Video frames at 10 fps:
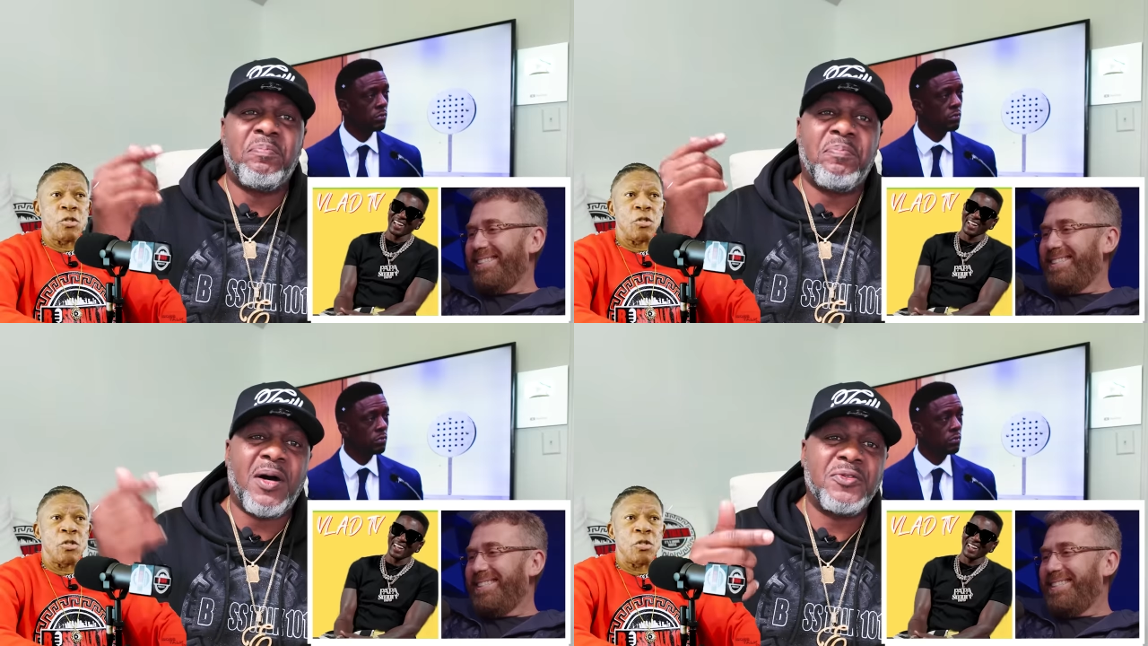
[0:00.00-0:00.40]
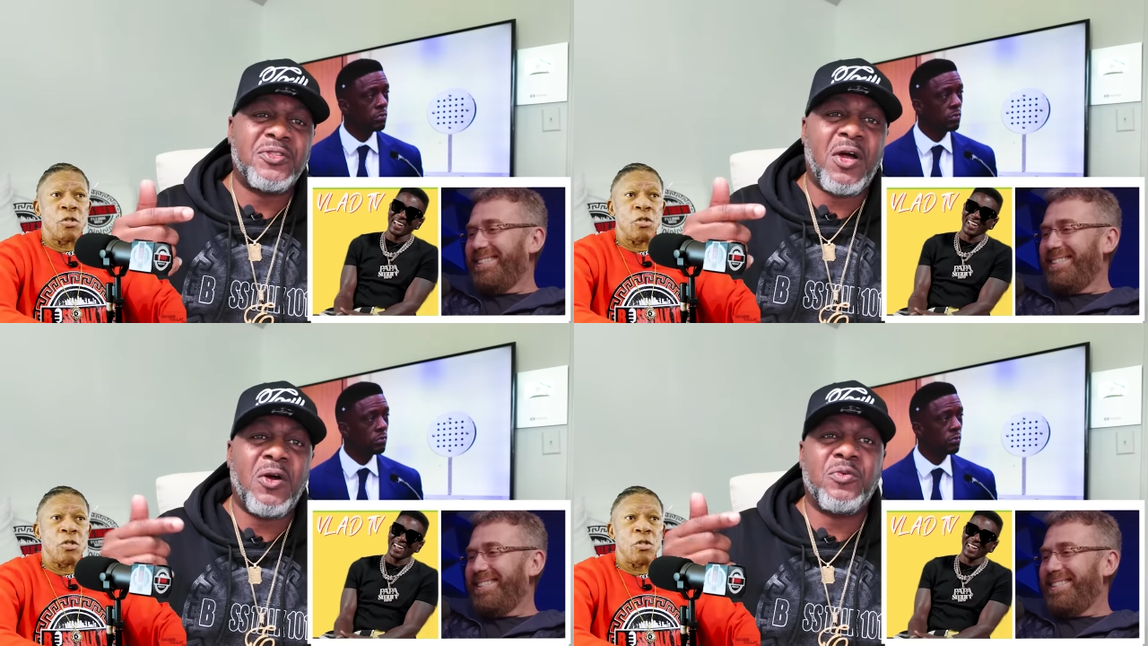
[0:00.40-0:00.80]
Speaker 1: Boss
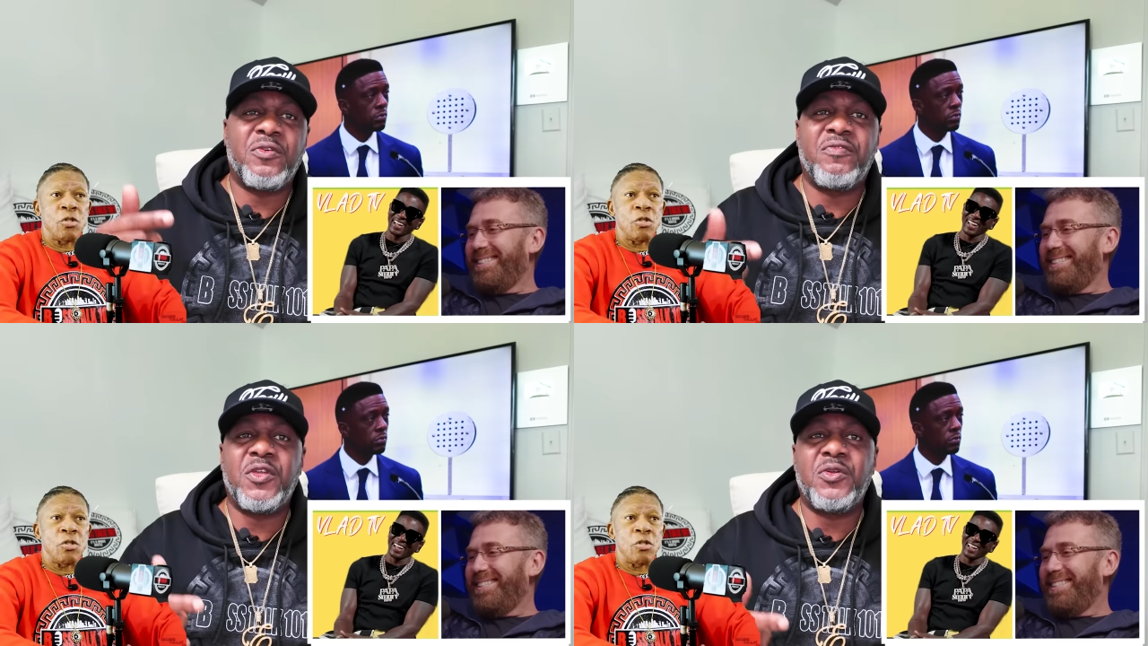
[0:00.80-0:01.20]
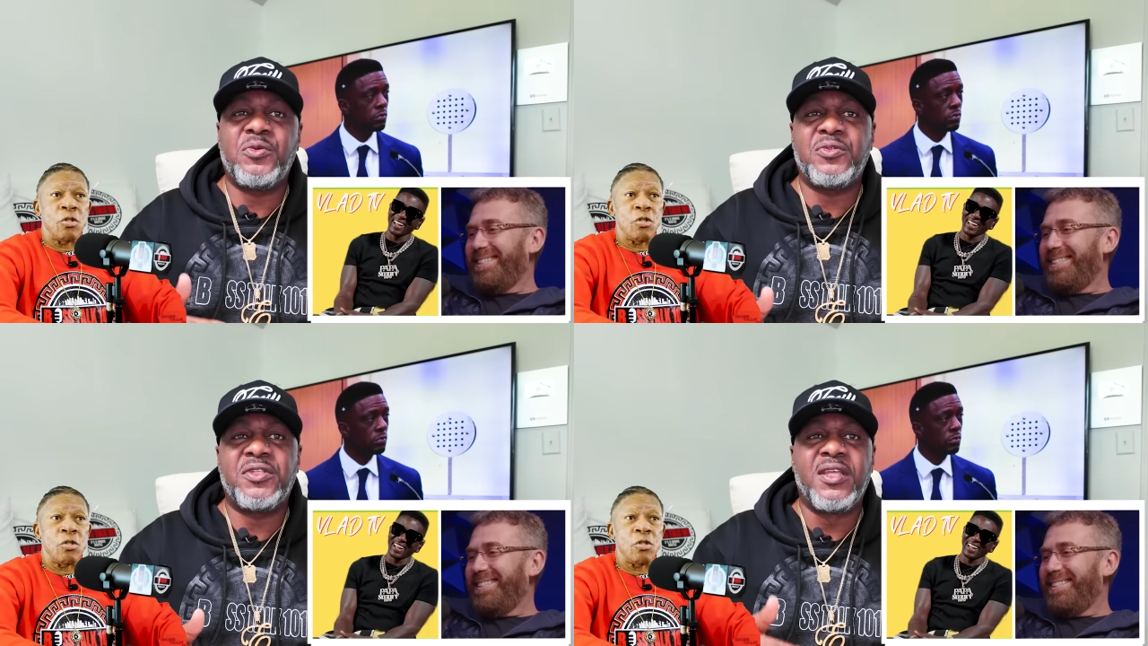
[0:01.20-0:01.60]
Talk
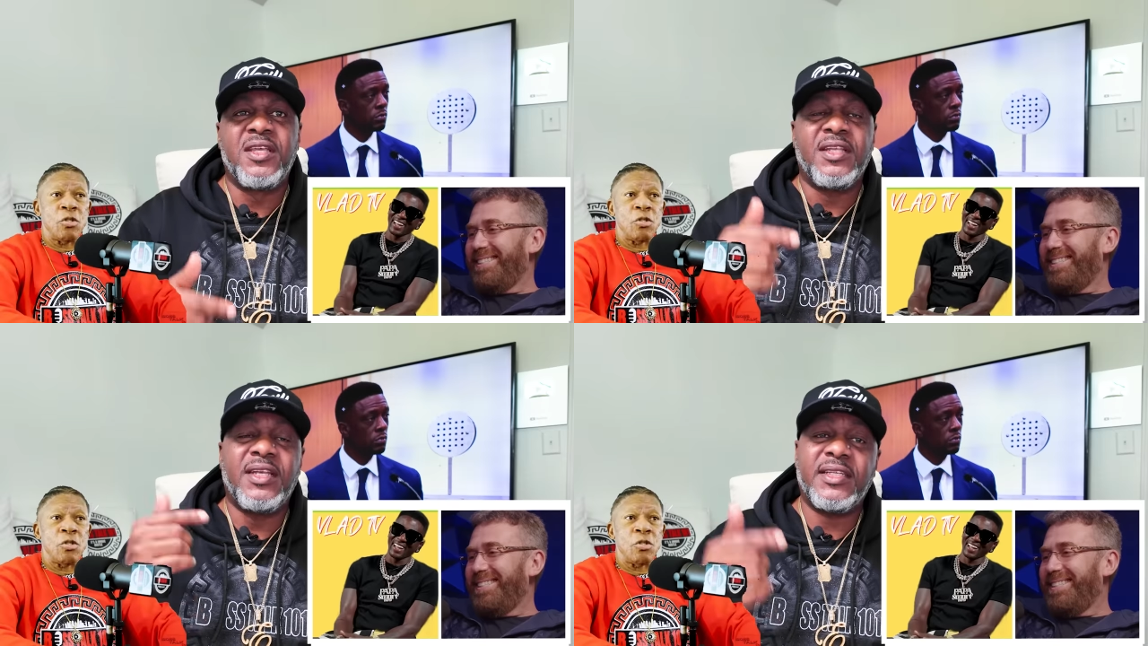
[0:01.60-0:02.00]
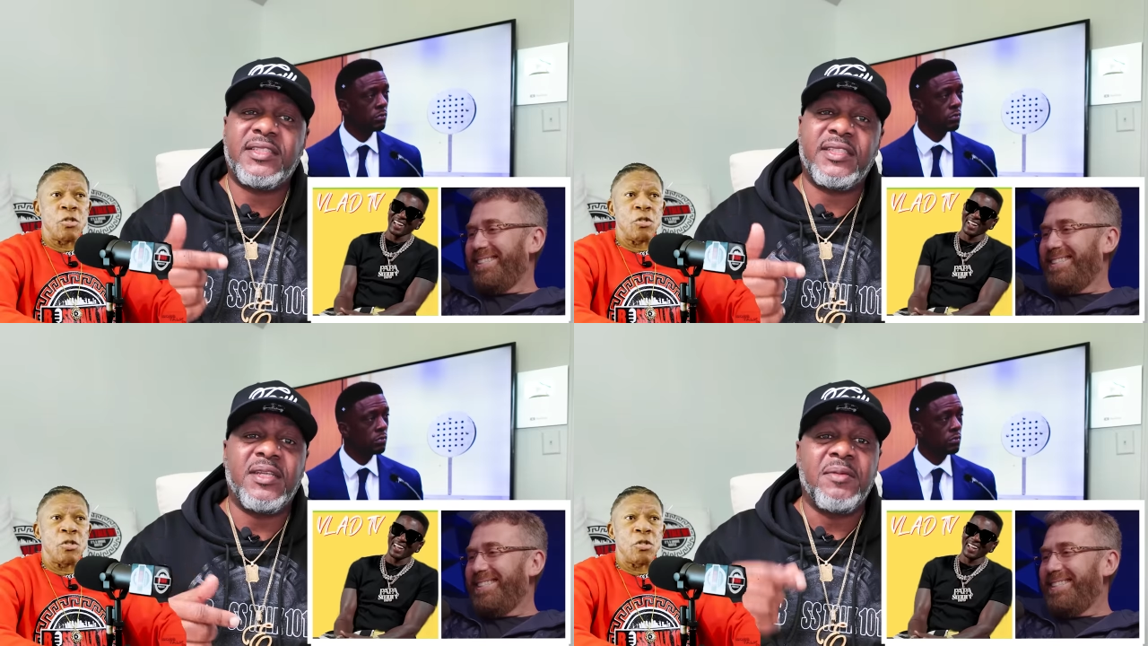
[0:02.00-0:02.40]
Reviews.
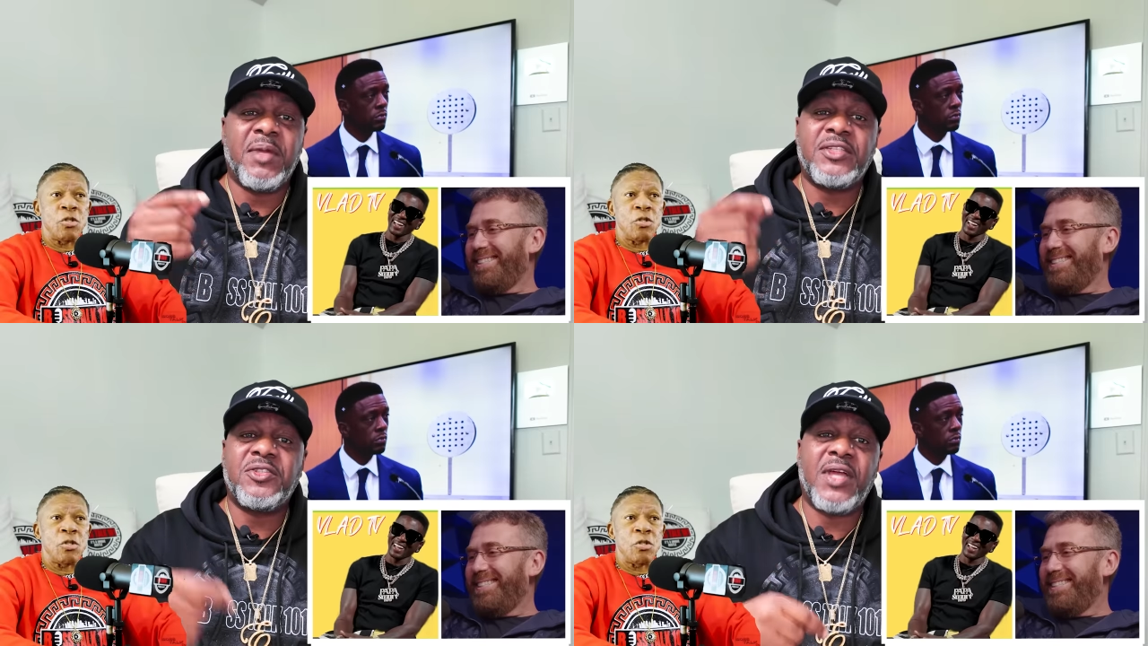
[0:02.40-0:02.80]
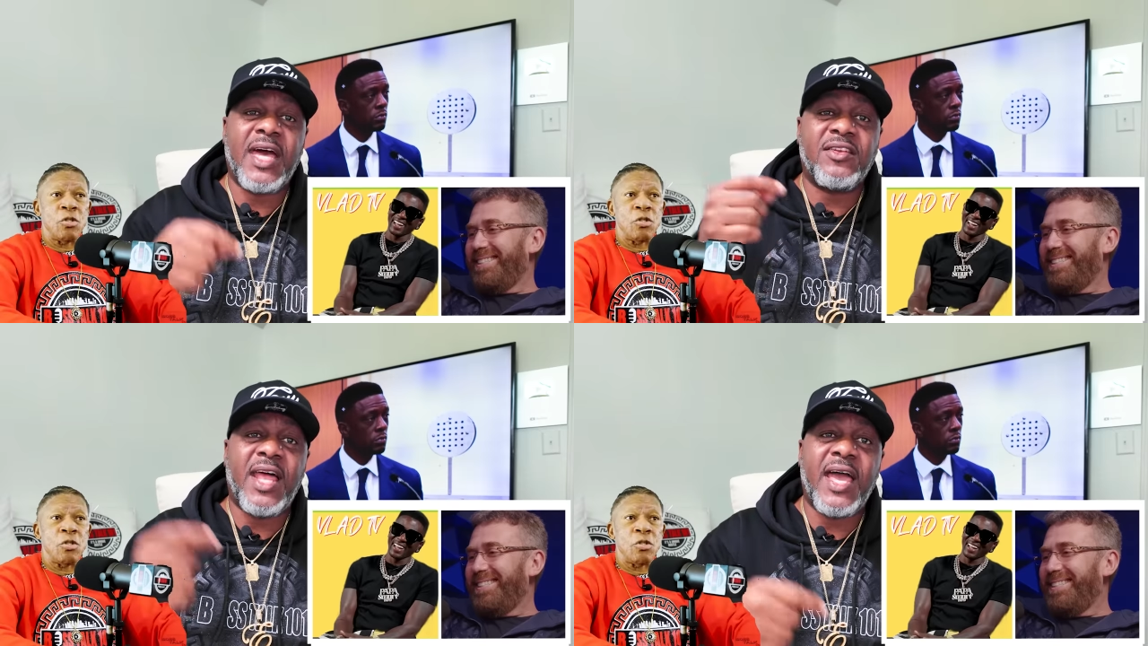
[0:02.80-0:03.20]
Listen, make sure you
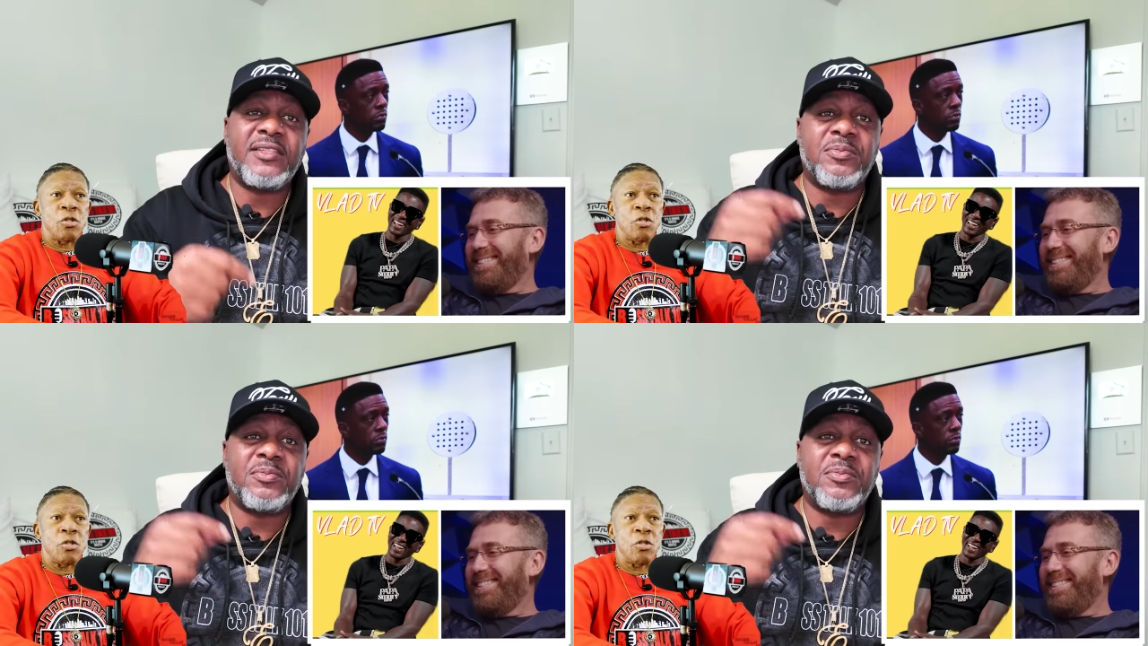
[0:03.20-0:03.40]
guys like,